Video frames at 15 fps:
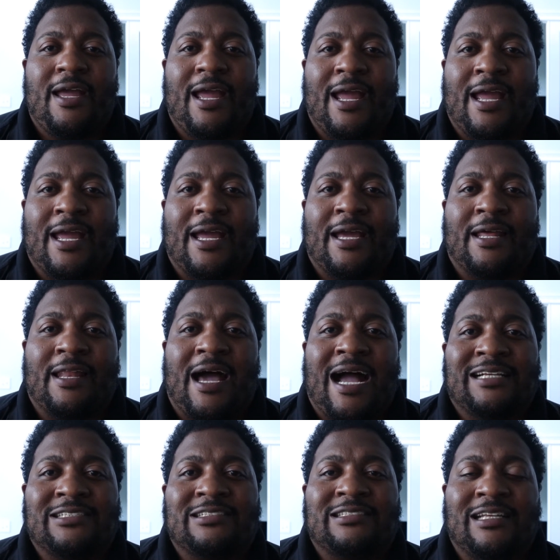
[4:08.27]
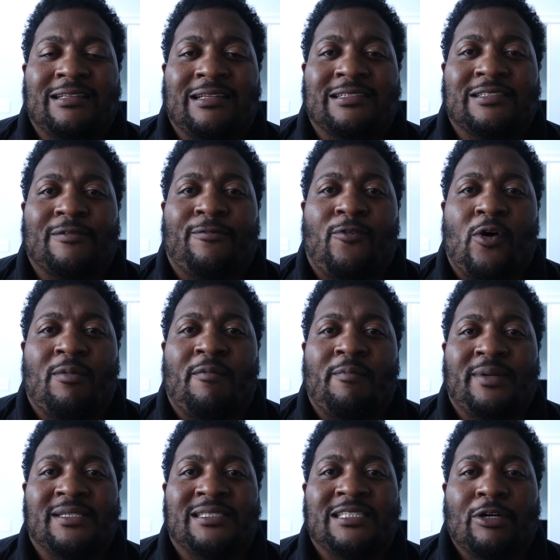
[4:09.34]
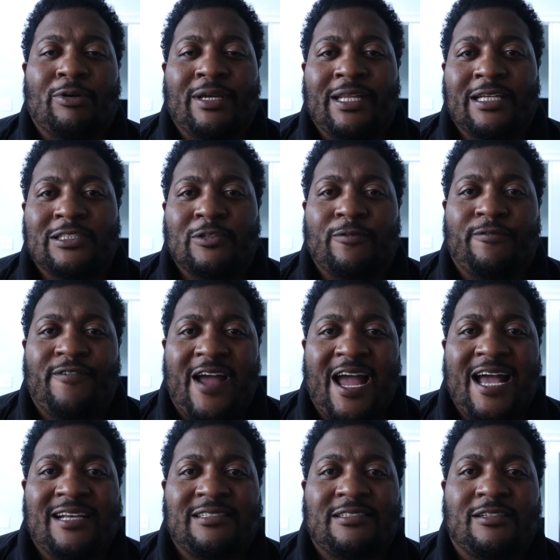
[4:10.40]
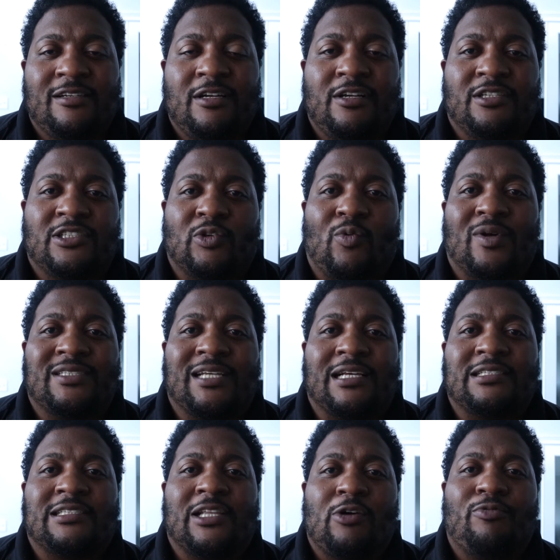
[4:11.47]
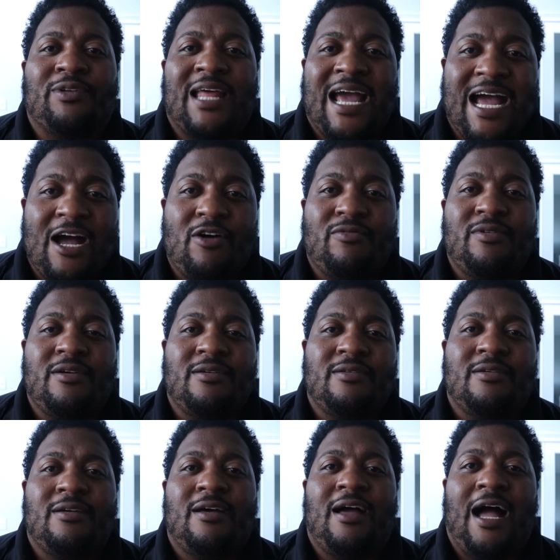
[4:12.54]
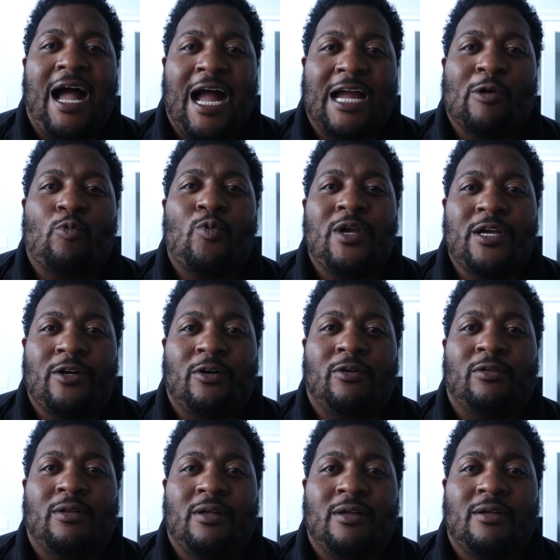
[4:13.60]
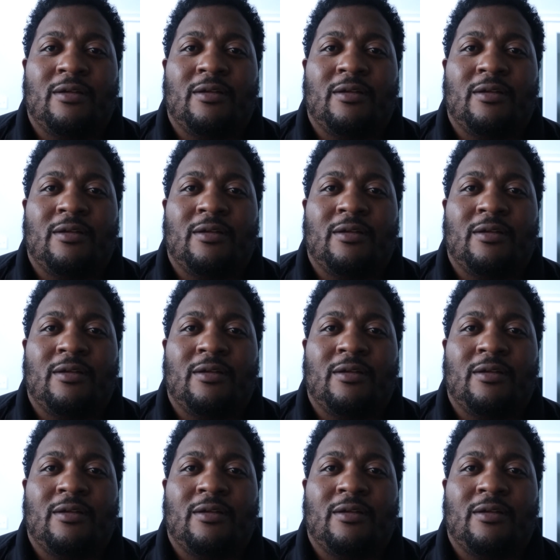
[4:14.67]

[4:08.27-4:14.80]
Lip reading: And I just think this is a form of me still eating too fast. So once I slow down, I will